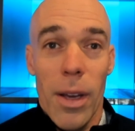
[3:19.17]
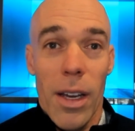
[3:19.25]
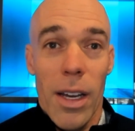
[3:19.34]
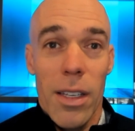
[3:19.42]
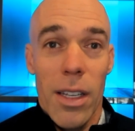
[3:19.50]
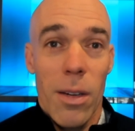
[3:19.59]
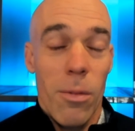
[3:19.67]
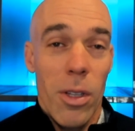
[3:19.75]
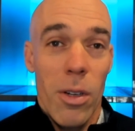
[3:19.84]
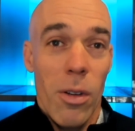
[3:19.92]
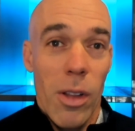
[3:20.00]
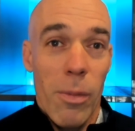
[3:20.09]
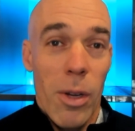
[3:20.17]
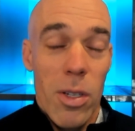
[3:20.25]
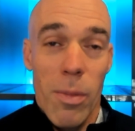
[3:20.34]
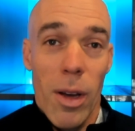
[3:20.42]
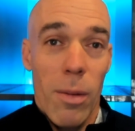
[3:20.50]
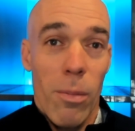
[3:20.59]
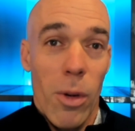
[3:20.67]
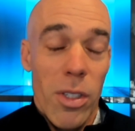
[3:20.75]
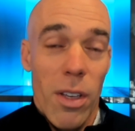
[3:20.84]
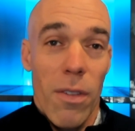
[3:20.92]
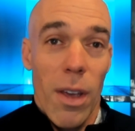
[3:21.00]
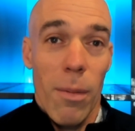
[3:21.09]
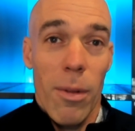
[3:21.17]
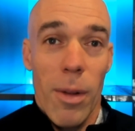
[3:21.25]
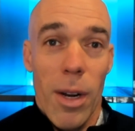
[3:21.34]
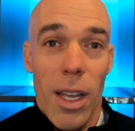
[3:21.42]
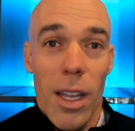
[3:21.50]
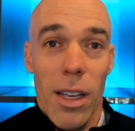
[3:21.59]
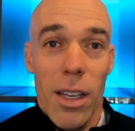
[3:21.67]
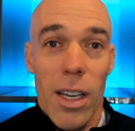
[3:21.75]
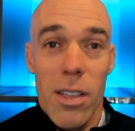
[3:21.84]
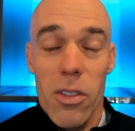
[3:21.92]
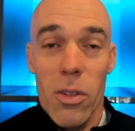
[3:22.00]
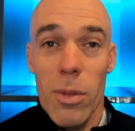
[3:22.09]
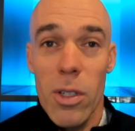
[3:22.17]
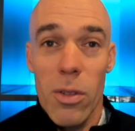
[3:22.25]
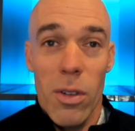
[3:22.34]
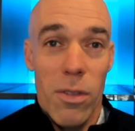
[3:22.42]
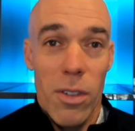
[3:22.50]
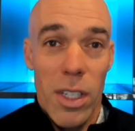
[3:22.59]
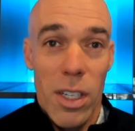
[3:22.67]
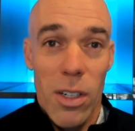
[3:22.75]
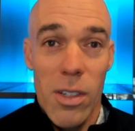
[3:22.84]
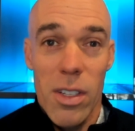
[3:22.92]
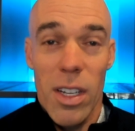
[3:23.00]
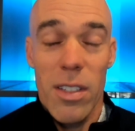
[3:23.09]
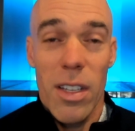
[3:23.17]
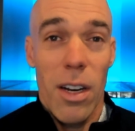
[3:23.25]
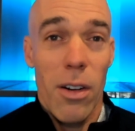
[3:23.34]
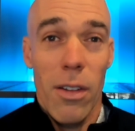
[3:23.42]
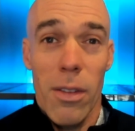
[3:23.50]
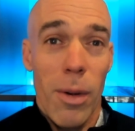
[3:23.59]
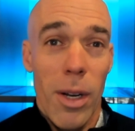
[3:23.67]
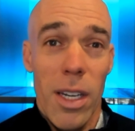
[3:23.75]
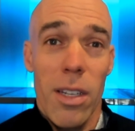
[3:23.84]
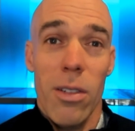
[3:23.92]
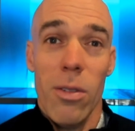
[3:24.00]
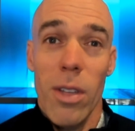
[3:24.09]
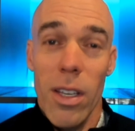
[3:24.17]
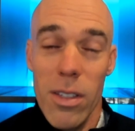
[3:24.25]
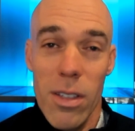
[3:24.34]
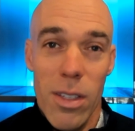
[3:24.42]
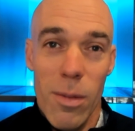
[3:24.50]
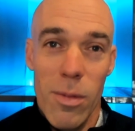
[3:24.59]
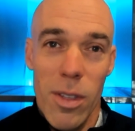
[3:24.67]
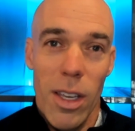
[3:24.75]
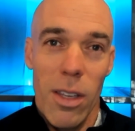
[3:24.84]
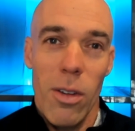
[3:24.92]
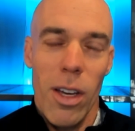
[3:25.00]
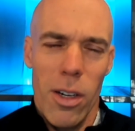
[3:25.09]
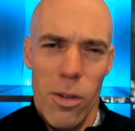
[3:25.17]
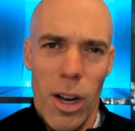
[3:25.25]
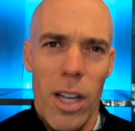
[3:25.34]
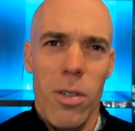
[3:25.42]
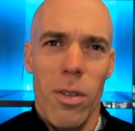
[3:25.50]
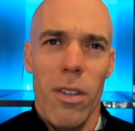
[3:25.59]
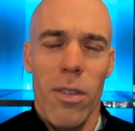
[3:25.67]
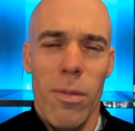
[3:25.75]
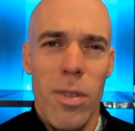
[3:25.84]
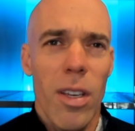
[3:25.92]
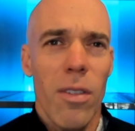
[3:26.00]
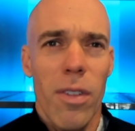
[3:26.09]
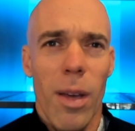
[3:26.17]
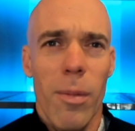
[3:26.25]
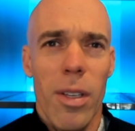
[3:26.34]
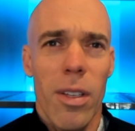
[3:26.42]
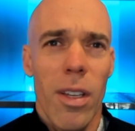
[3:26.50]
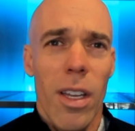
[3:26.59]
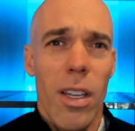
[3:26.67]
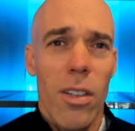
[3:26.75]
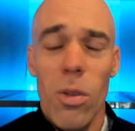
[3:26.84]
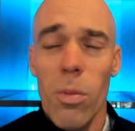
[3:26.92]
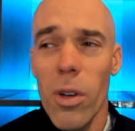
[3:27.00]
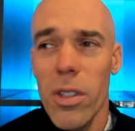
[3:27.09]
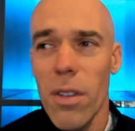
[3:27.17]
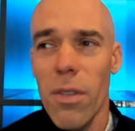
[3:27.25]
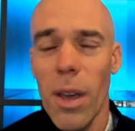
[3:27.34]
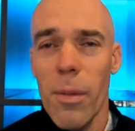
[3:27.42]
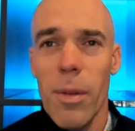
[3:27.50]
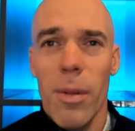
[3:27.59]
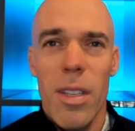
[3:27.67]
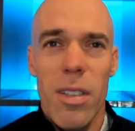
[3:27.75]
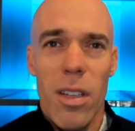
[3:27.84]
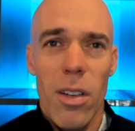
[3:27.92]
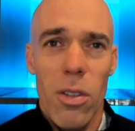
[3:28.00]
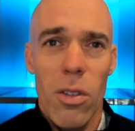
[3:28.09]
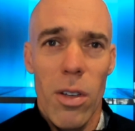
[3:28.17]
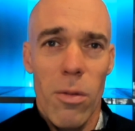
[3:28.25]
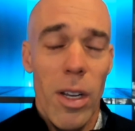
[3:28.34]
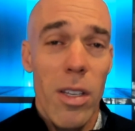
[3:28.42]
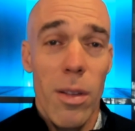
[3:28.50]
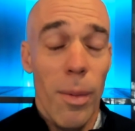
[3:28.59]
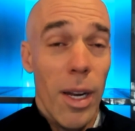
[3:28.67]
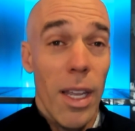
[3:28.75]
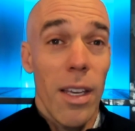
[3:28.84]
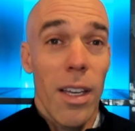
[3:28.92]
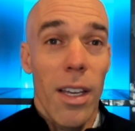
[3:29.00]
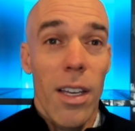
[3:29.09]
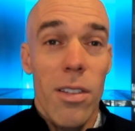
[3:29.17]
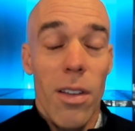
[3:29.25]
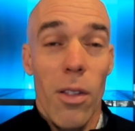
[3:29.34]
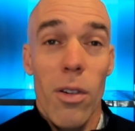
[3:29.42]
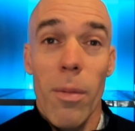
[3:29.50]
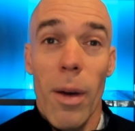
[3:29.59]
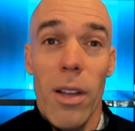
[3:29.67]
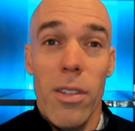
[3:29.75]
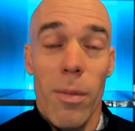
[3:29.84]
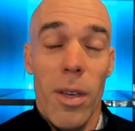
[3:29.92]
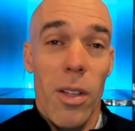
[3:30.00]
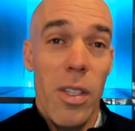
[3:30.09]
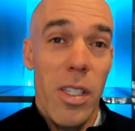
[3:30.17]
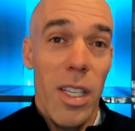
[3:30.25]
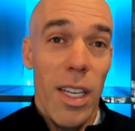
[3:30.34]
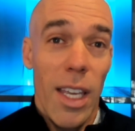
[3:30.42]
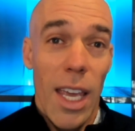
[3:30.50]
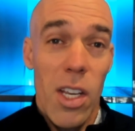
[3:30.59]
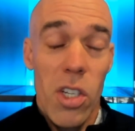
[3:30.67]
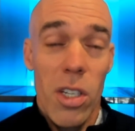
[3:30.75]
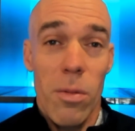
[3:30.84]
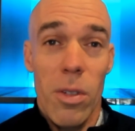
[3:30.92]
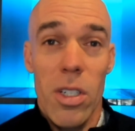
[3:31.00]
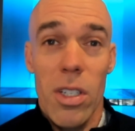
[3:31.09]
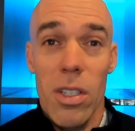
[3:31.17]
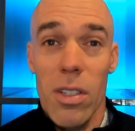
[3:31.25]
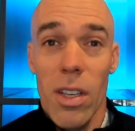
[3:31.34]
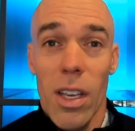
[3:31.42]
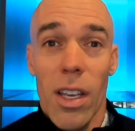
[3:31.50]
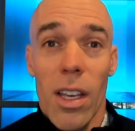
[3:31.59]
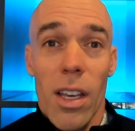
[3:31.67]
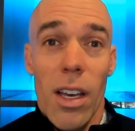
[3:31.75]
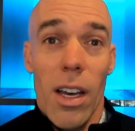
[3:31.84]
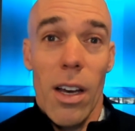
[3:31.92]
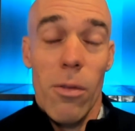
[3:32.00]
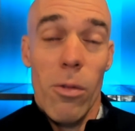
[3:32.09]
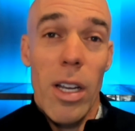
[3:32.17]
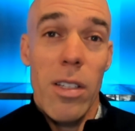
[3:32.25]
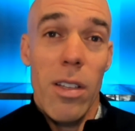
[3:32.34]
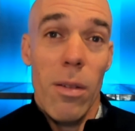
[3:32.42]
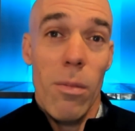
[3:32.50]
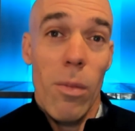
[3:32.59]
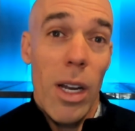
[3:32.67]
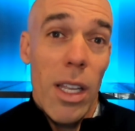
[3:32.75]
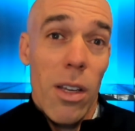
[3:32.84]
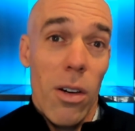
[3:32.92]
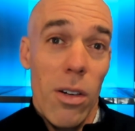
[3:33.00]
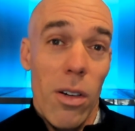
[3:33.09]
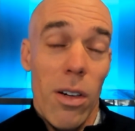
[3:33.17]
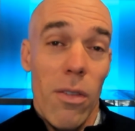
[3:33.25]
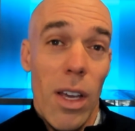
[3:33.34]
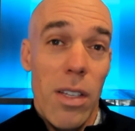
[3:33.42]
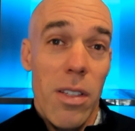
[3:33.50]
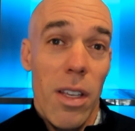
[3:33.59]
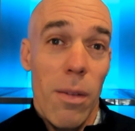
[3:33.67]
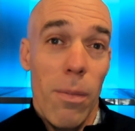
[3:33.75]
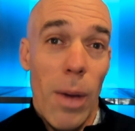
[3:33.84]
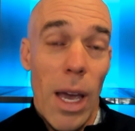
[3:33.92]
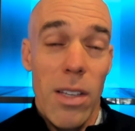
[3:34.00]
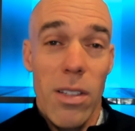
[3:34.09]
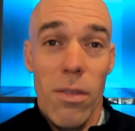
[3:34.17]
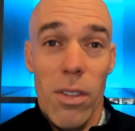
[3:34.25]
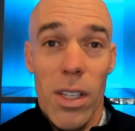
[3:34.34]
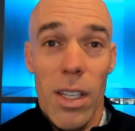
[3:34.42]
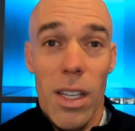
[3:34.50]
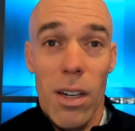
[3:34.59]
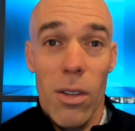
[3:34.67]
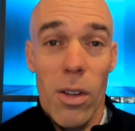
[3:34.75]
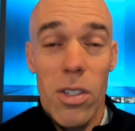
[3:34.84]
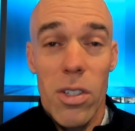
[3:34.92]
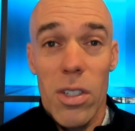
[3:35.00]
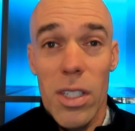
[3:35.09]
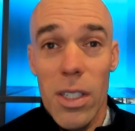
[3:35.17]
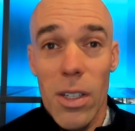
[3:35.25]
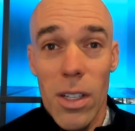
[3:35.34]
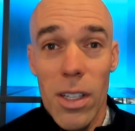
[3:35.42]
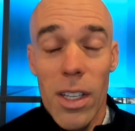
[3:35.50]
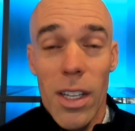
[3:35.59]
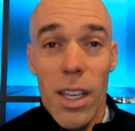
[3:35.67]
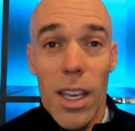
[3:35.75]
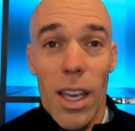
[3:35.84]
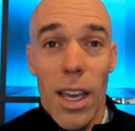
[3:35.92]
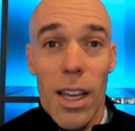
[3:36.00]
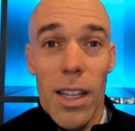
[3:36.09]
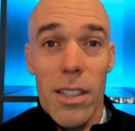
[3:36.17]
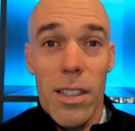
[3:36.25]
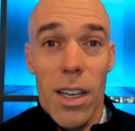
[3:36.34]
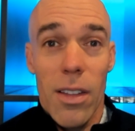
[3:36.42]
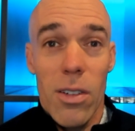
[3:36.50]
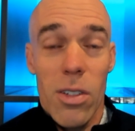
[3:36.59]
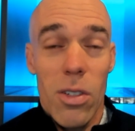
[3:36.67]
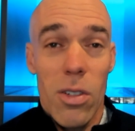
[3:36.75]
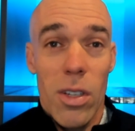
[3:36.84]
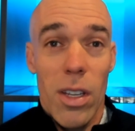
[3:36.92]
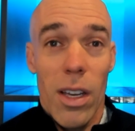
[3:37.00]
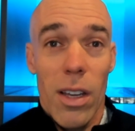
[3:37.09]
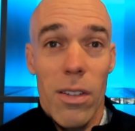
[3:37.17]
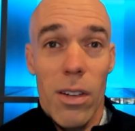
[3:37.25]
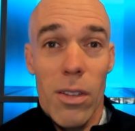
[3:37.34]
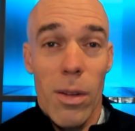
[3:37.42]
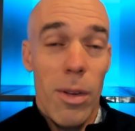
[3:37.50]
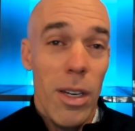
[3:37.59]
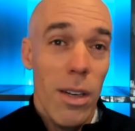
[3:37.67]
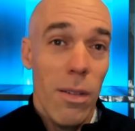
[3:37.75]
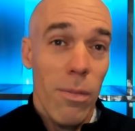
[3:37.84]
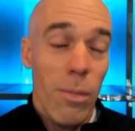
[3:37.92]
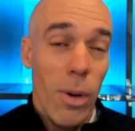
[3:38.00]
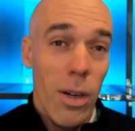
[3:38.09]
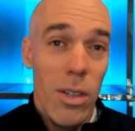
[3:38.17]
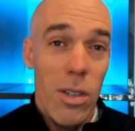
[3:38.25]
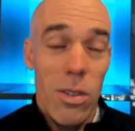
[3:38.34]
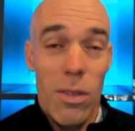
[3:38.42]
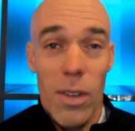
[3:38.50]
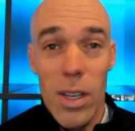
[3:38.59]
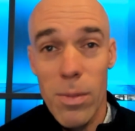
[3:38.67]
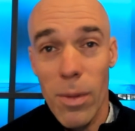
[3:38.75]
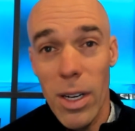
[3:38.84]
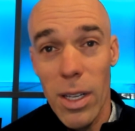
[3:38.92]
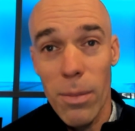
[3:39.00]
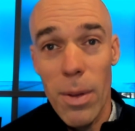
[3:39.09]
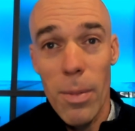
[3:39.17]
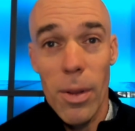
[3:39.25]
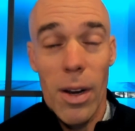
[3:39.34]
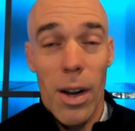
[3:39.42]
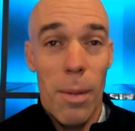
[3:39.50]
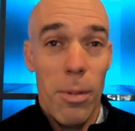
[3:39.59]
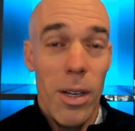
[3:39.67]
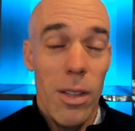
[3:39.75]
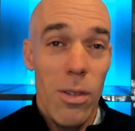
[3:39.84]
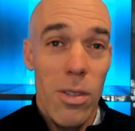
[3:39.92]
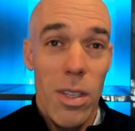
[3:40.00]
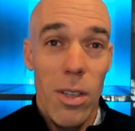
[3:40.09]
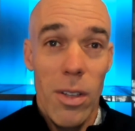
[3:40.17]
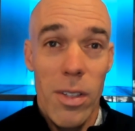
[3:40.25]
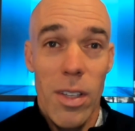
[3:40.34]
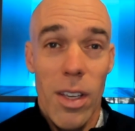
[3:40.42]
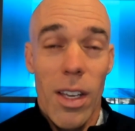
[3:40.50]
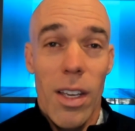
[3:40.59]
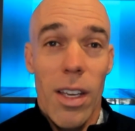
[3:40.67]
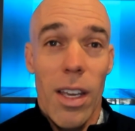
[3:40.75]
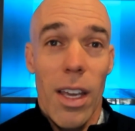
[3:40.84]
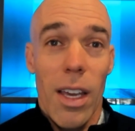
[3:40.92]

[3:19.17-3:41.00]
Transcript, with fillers: I, I didn't really know much about multifamily, but I had a cousin who'd been doing it for years. And I said, I don't have the money to do this. It seems like you kind of graduate from single family to multifamily, but he said, no, you can raise the money. So I learned about something called syndication, which is uh, raising money or, or, investing passively in a larger deal. And uh, there's usually uh, you know limited partners who invest money and people that operate those deals.